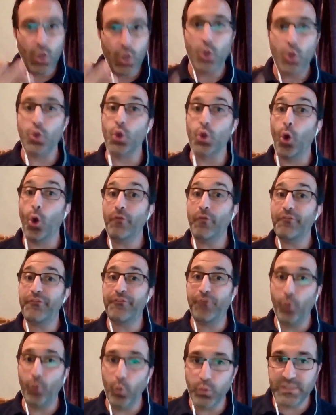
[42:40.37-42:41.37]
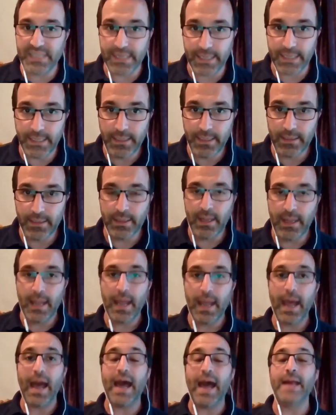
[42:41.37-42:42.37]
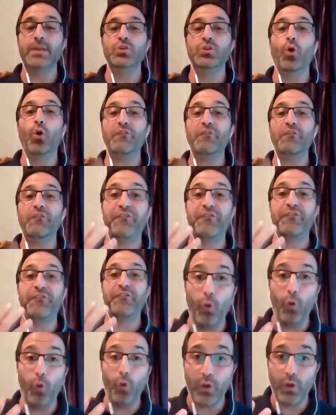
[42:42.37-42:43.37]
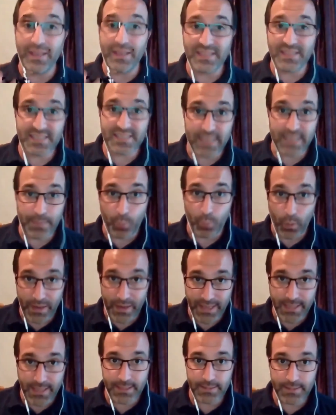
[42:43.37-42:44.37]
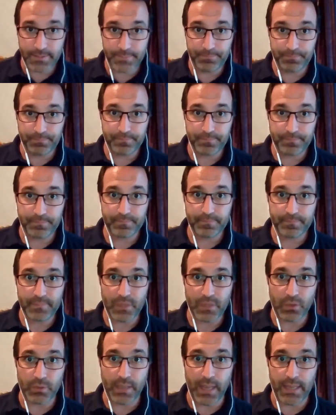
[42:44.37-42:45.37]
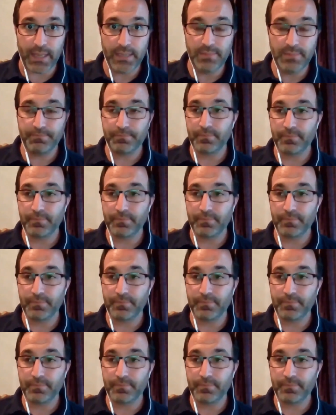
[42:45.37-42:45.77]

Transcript: not 40 and not four in the same week. Okay.